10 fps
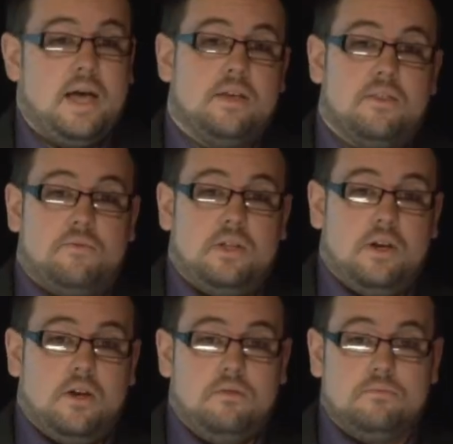edit the
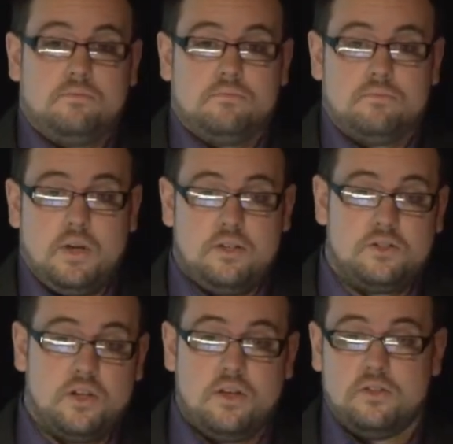video,
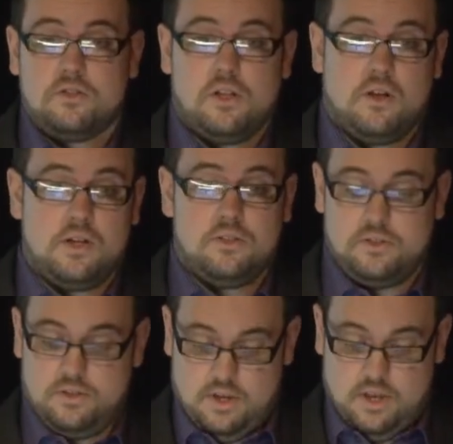insert the
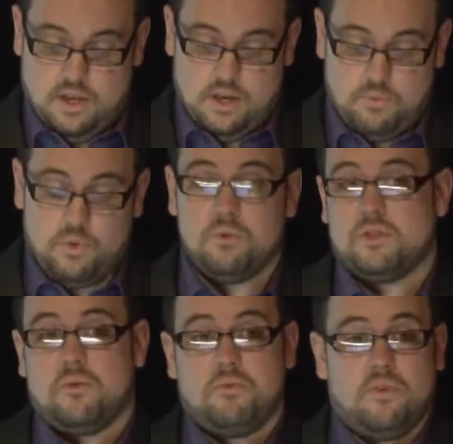slides. We
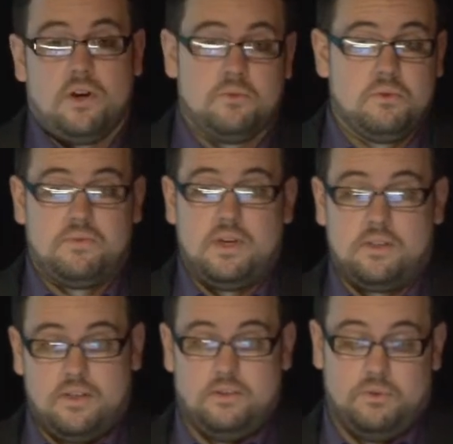also provide all of the
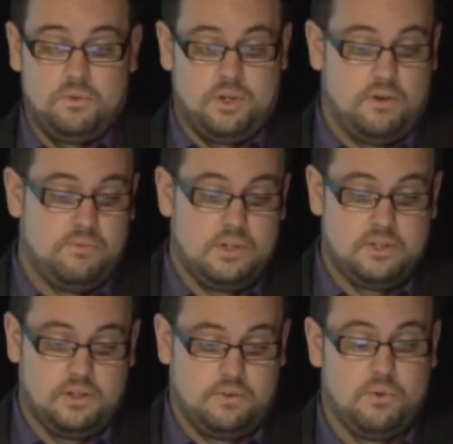other
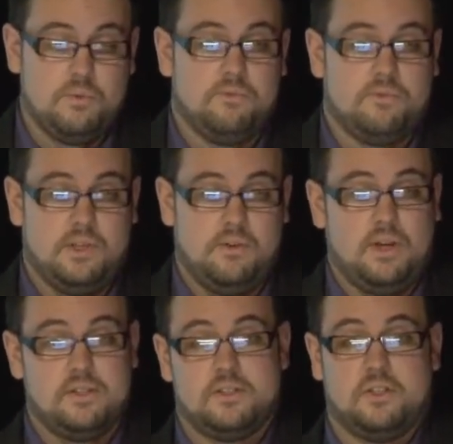audio-visual equipment for the
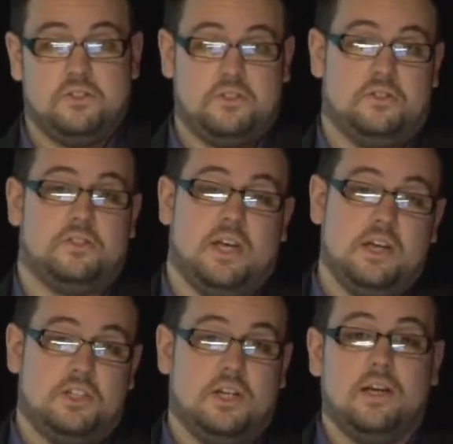event, such as the
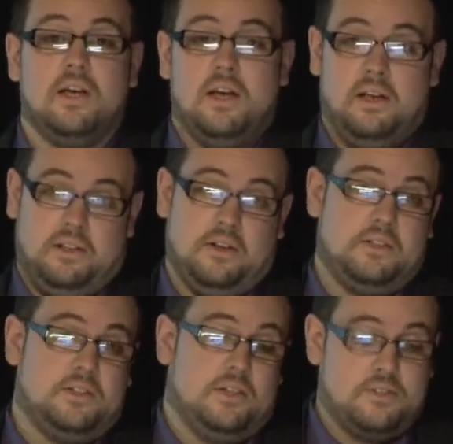staging,
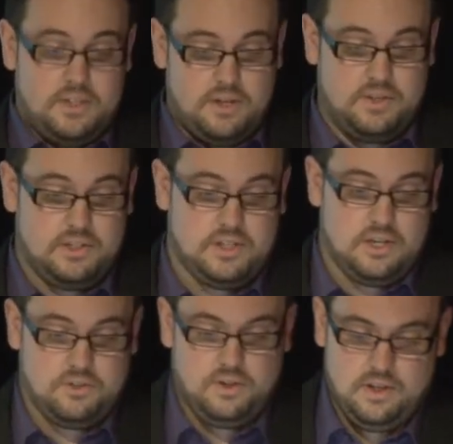lighting, sound,
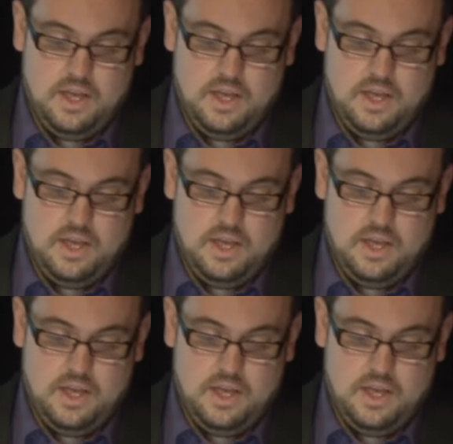etc.